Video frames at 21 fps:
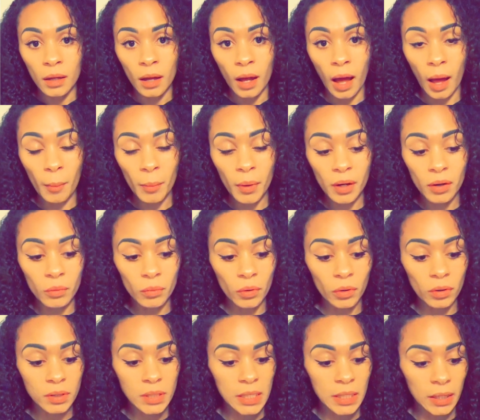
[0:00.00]
on a
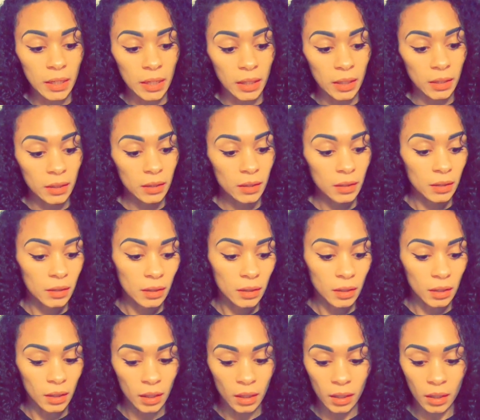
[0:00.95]
roll today.
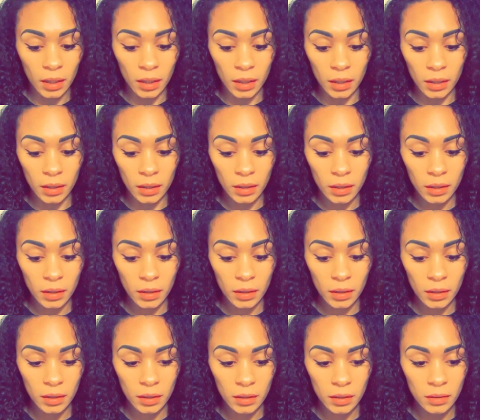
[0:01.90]
The
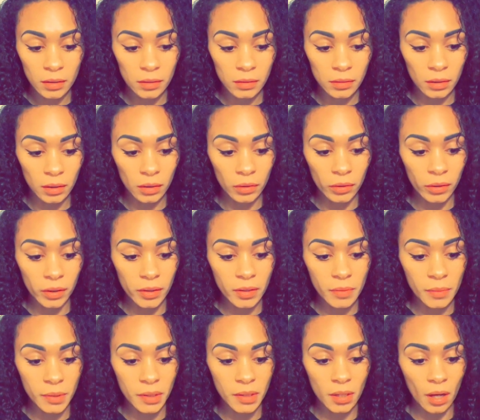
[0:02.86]
Lord has
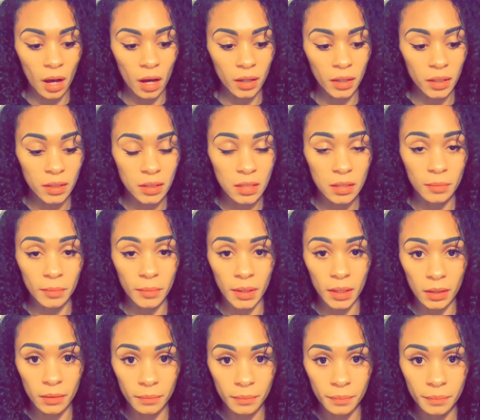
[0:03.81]
been talking to
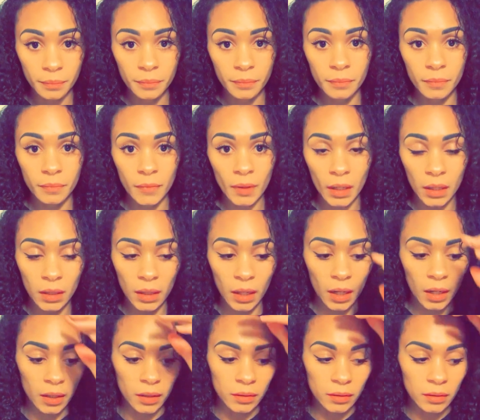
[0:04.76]
me a
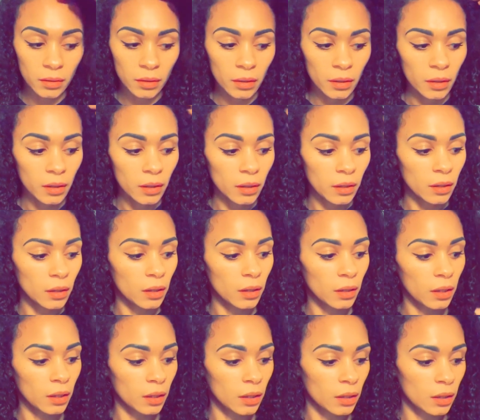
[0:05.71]
lot,
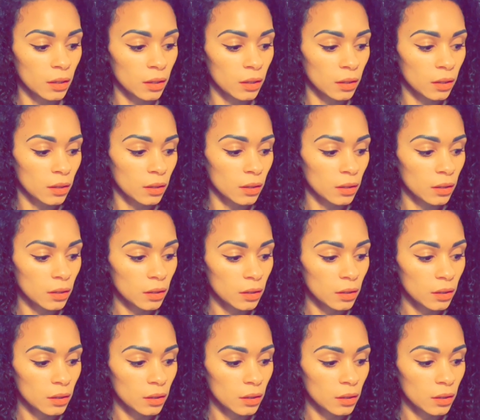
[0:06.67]
and